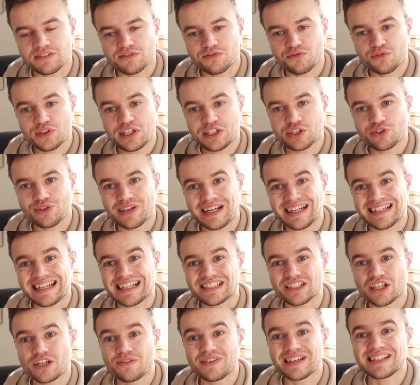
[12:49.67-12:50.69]
Freetrade
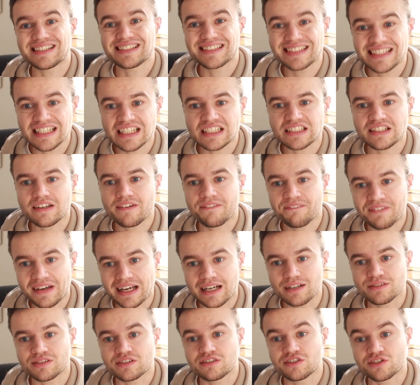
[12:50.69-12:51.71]
has over
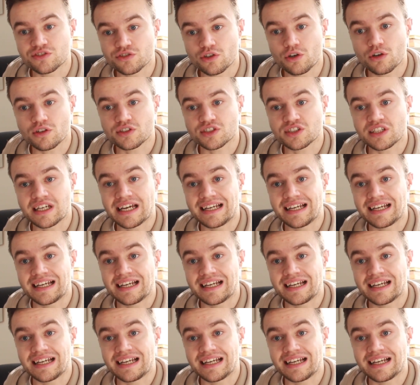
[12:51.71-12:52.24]
6,000 stocks